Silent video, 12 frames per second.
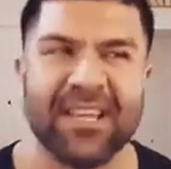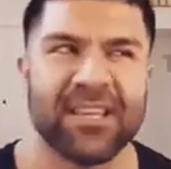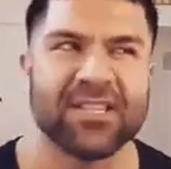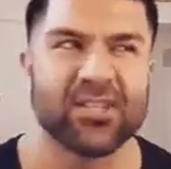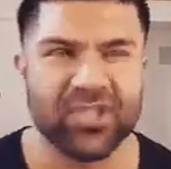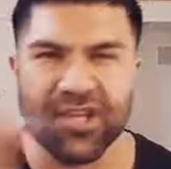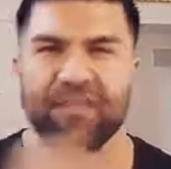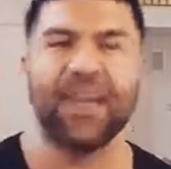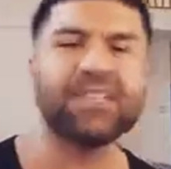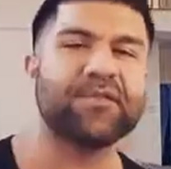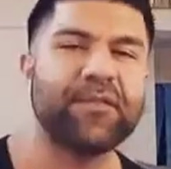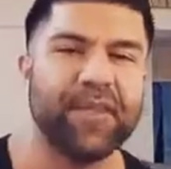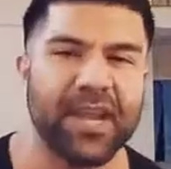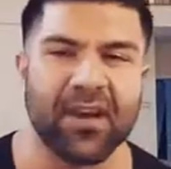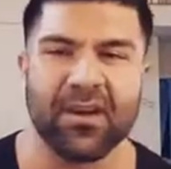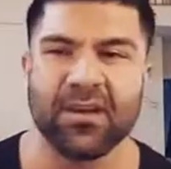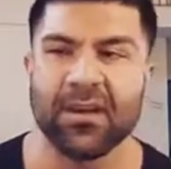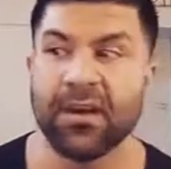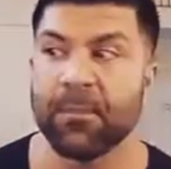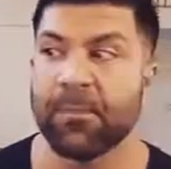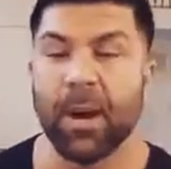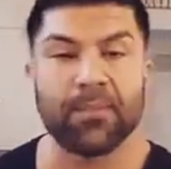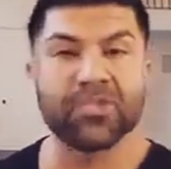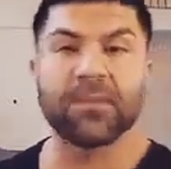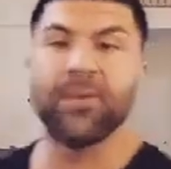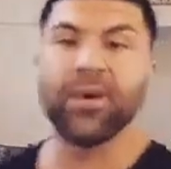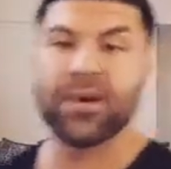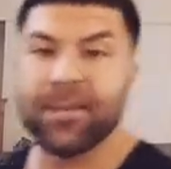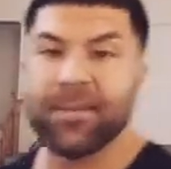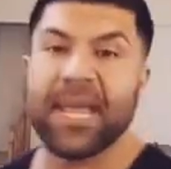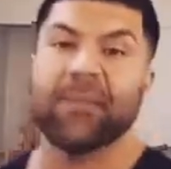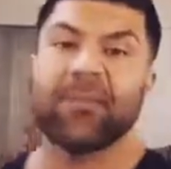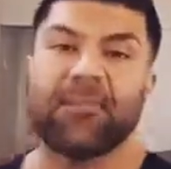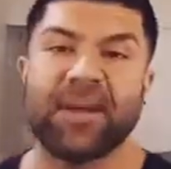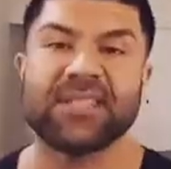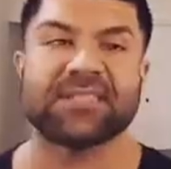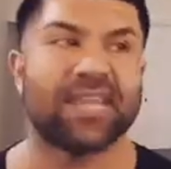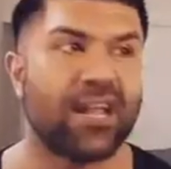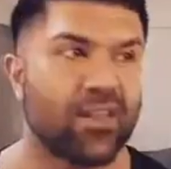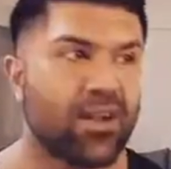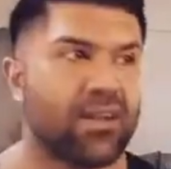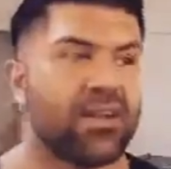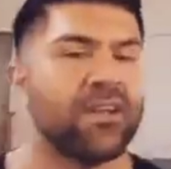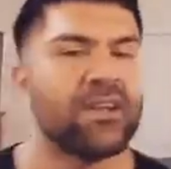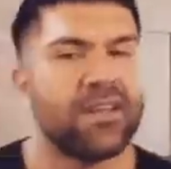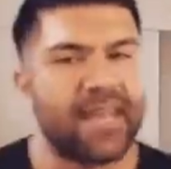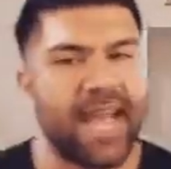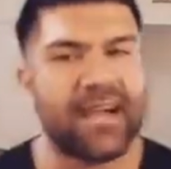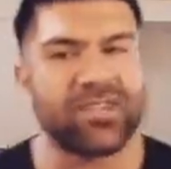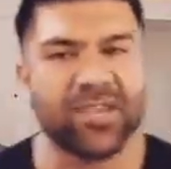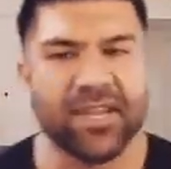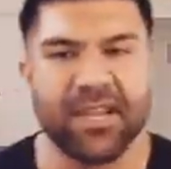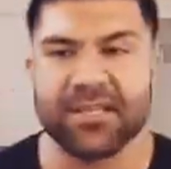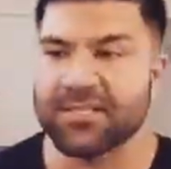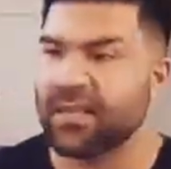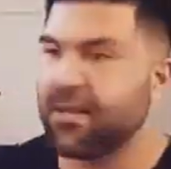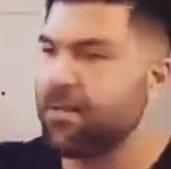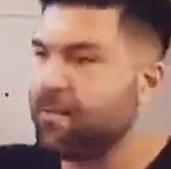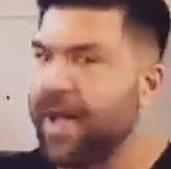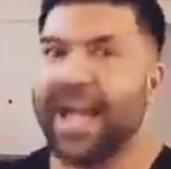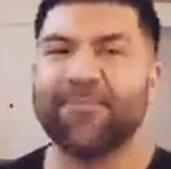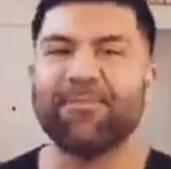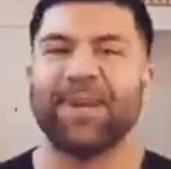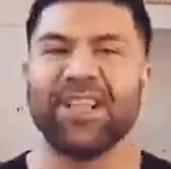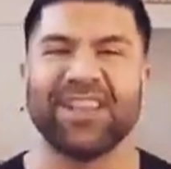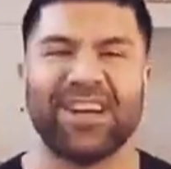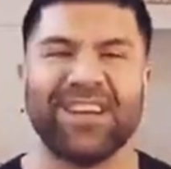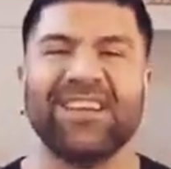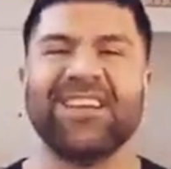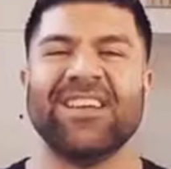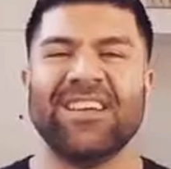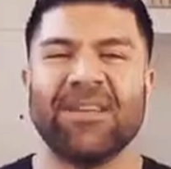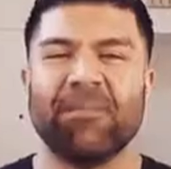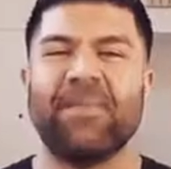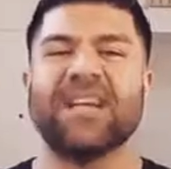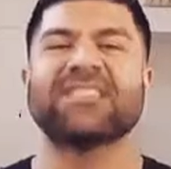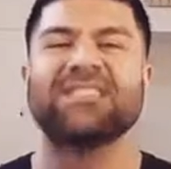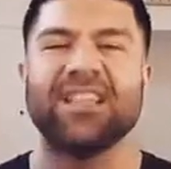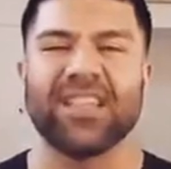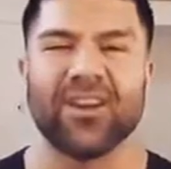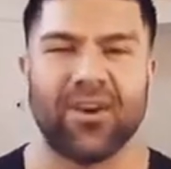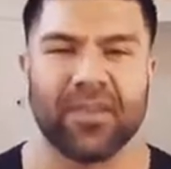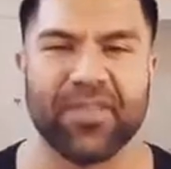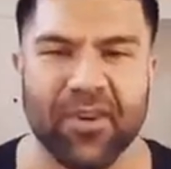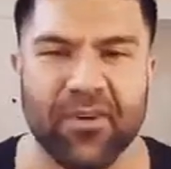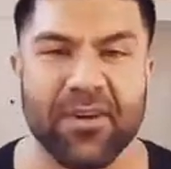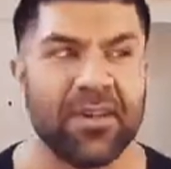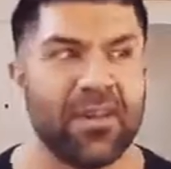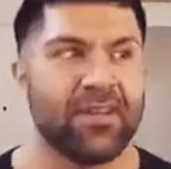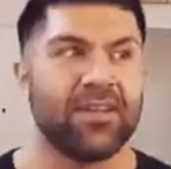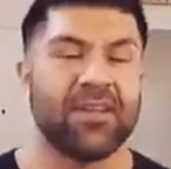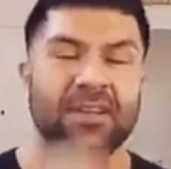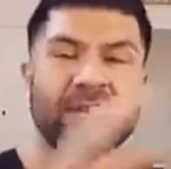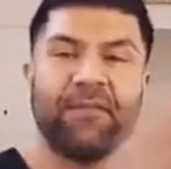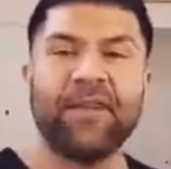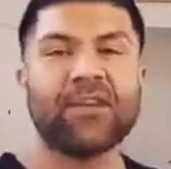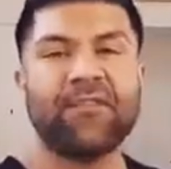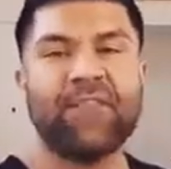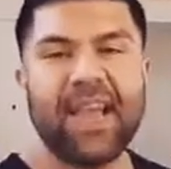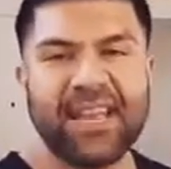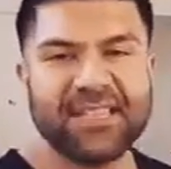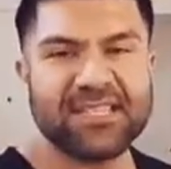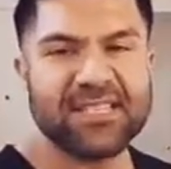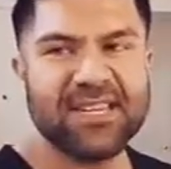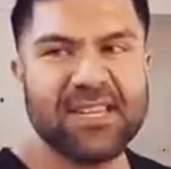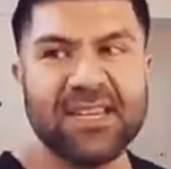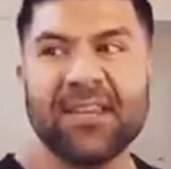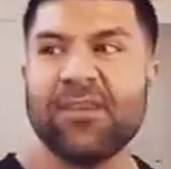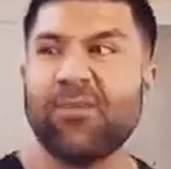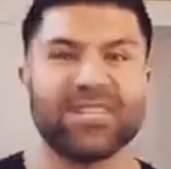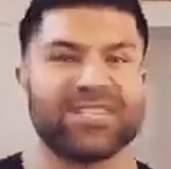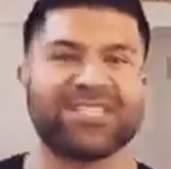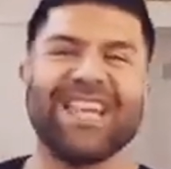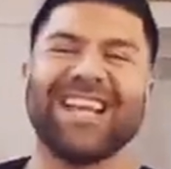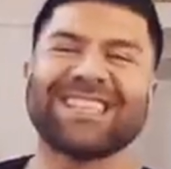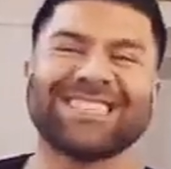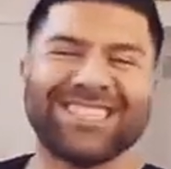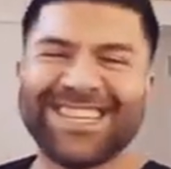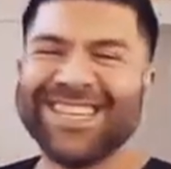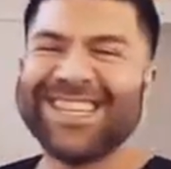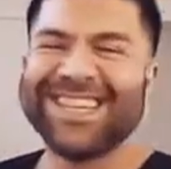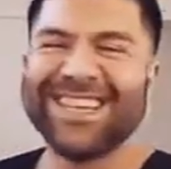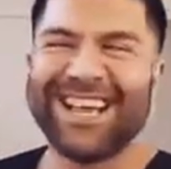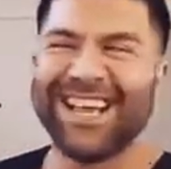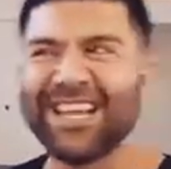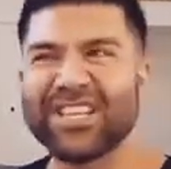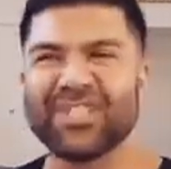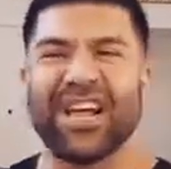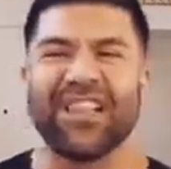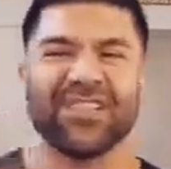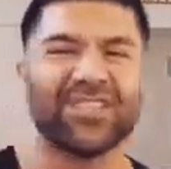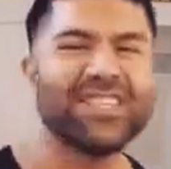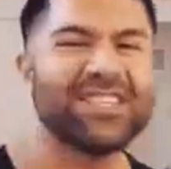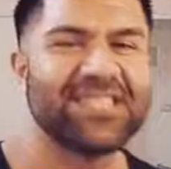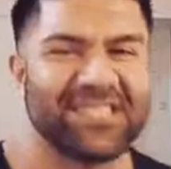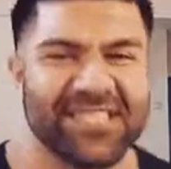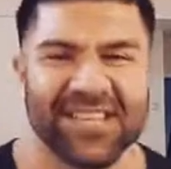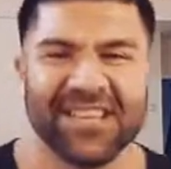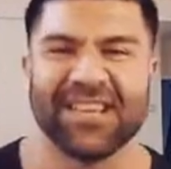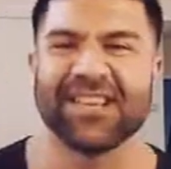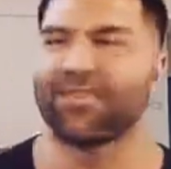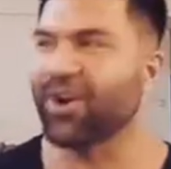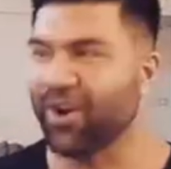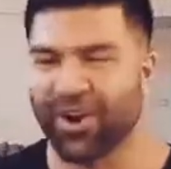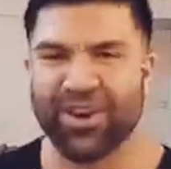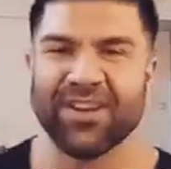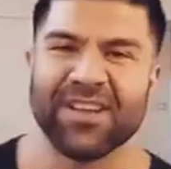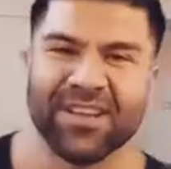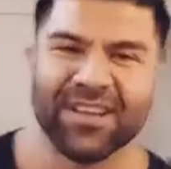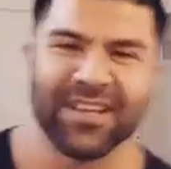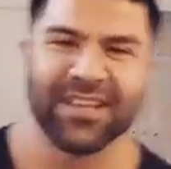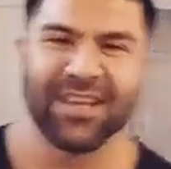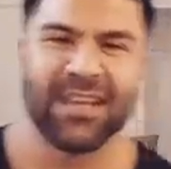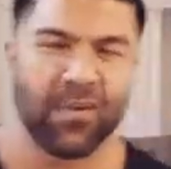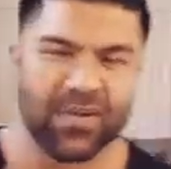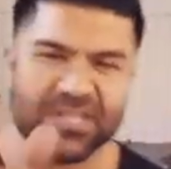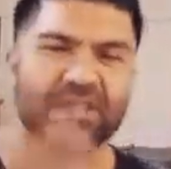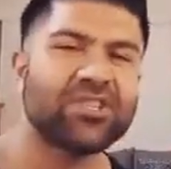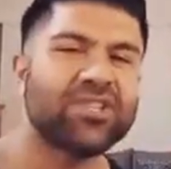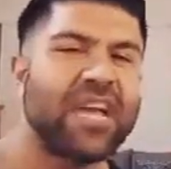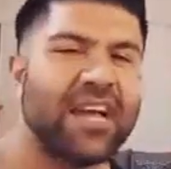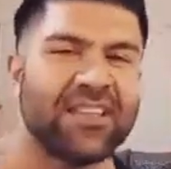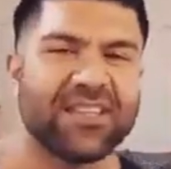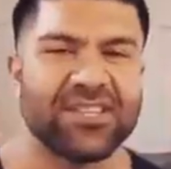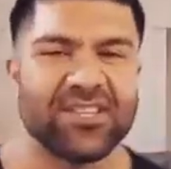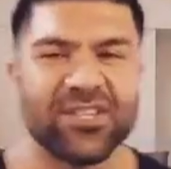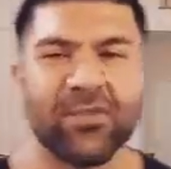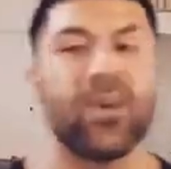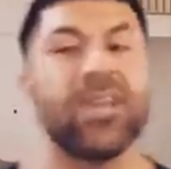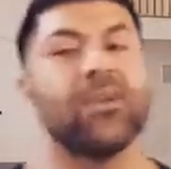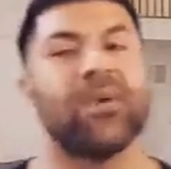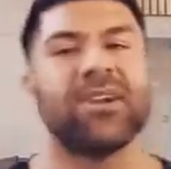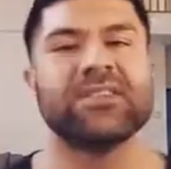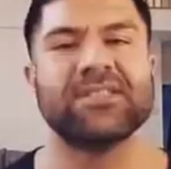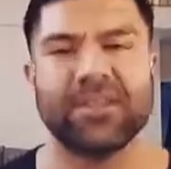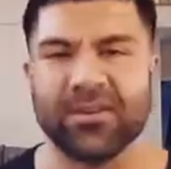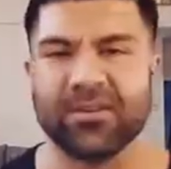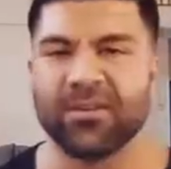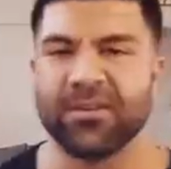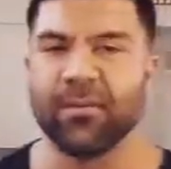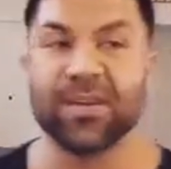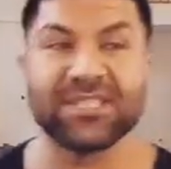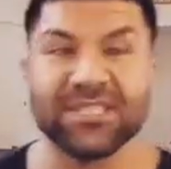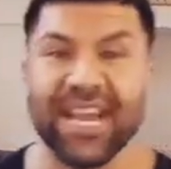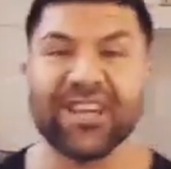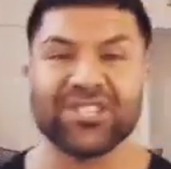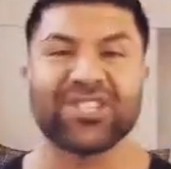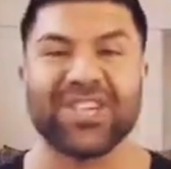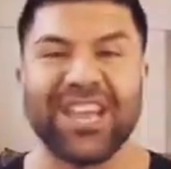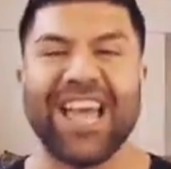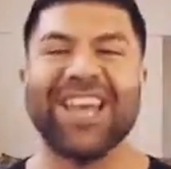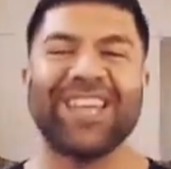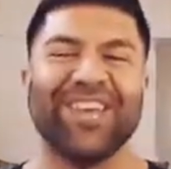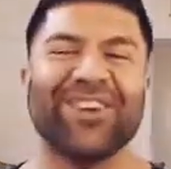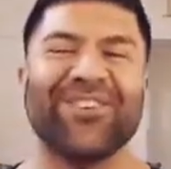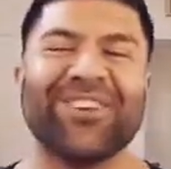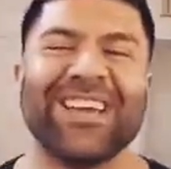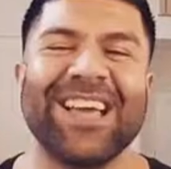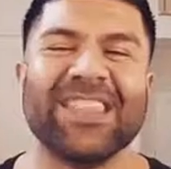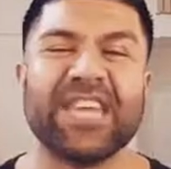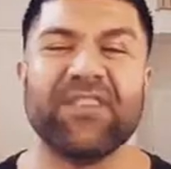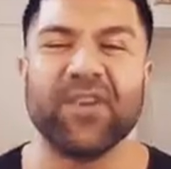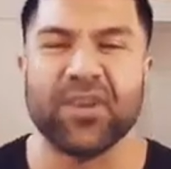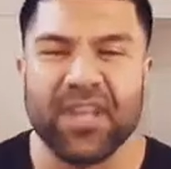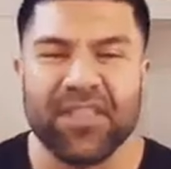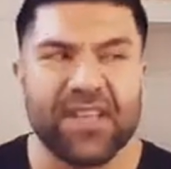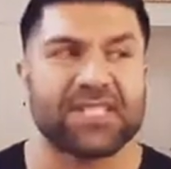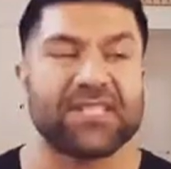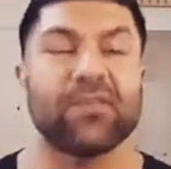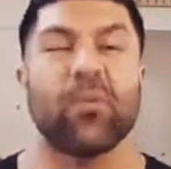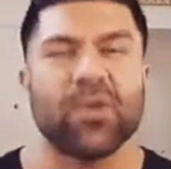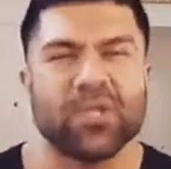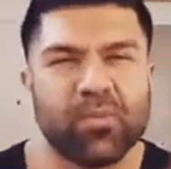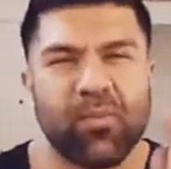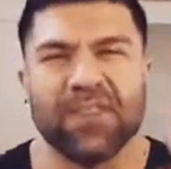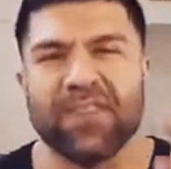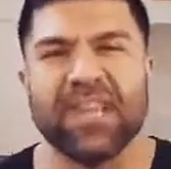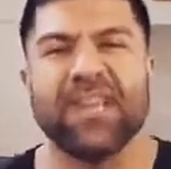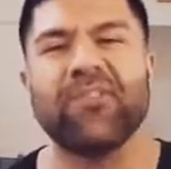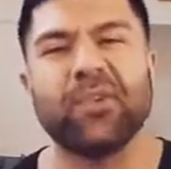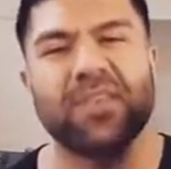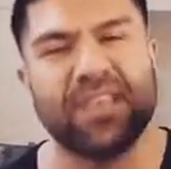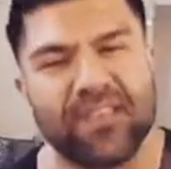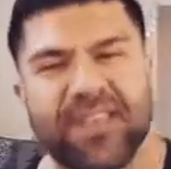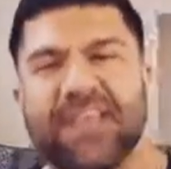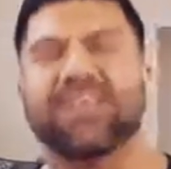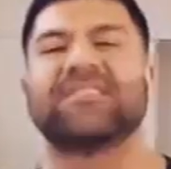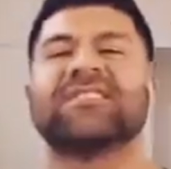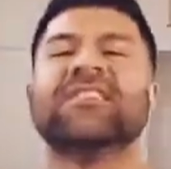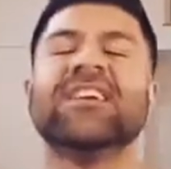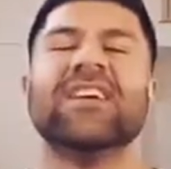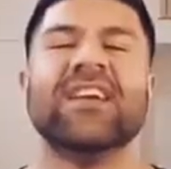So she faced a fear, published a book, it became a bestseller. Now she is Pat Pilla, best-selling author. Fear faced, what's next? I got challenges for her. What's your challenge? What do you want to do? What scares the shit out of you that if you did this, what's one thing if you did this,